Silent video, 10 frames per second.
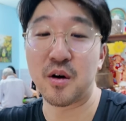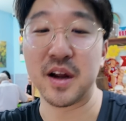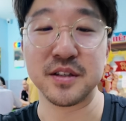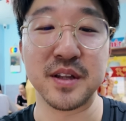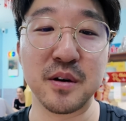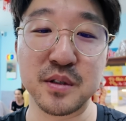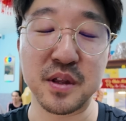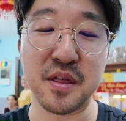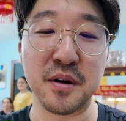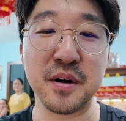All right, so that was
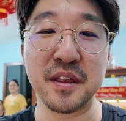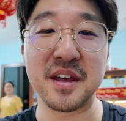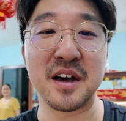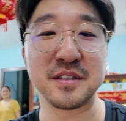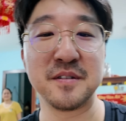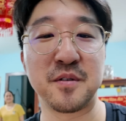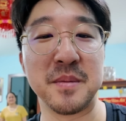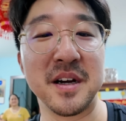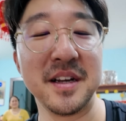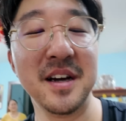30,000 for
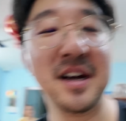mine.